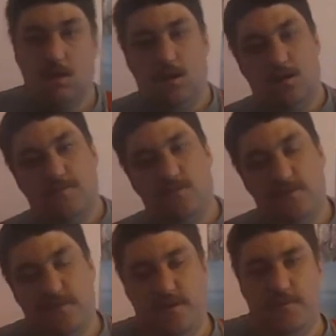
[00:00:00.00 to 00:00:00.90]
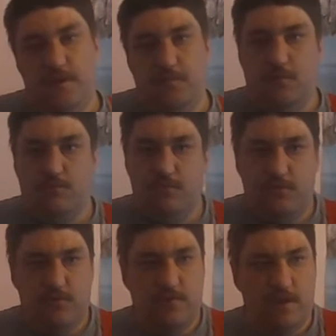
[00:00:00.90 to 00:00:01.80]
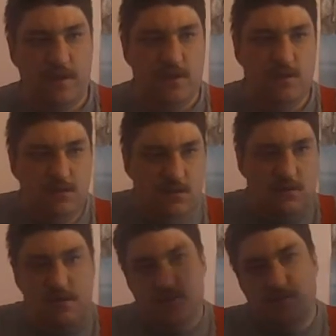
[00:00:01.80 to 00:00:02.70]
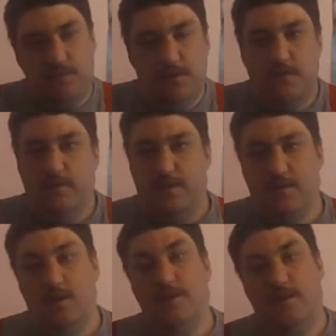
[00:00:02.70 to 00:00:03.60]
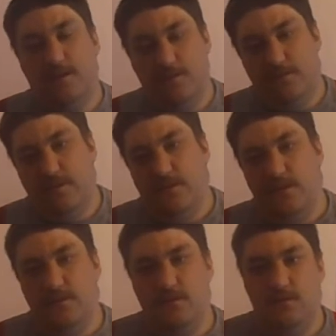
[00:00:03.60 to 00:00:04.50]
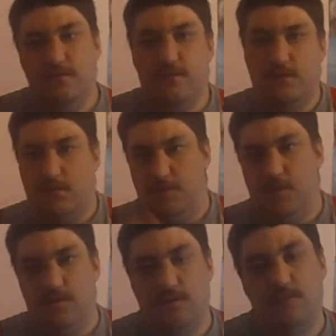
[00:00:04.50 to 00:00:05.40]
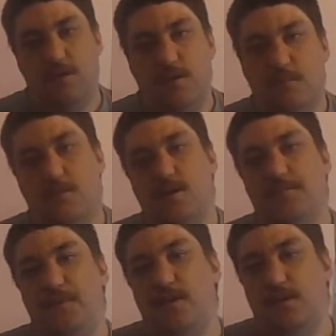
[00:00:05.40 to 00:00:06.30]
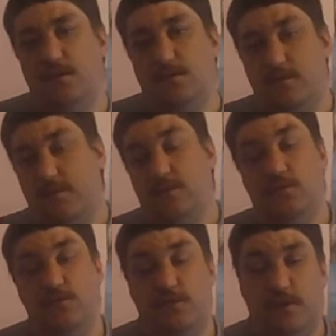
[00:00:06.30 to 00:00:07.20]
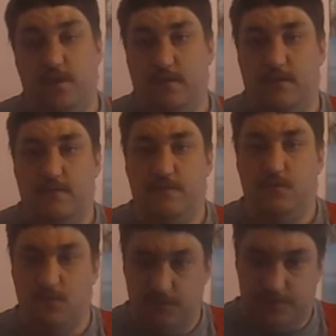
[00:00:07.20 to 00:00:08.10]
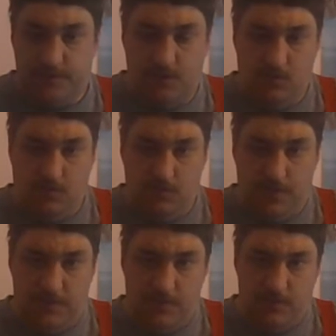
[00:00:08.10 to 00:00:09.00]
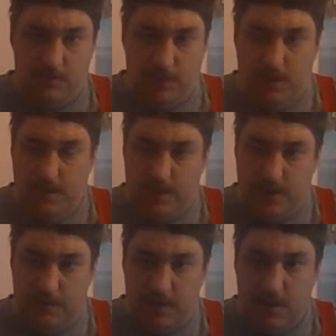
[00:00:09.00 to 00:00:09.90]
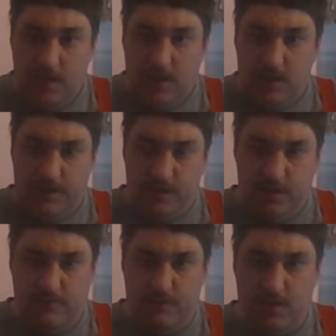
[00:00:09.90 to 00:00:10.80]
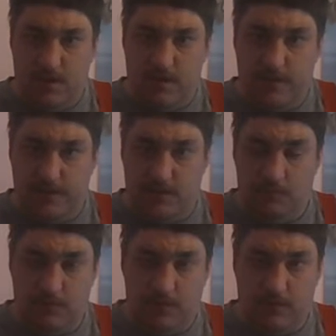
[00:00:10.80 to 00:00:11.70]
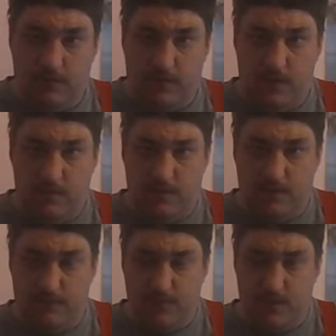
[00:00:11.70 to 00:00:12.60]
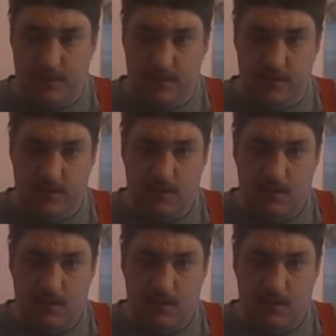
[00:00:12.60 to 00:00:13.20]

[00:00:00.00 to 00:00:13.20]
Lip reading: I'm not one of these people to just say, "Oh, they shouldn't be doing this," and then not say there's a solution. I mean, in my opinion, the solution is, if you don't want people to play the game until it's released, then don't put it on Steam till it's released.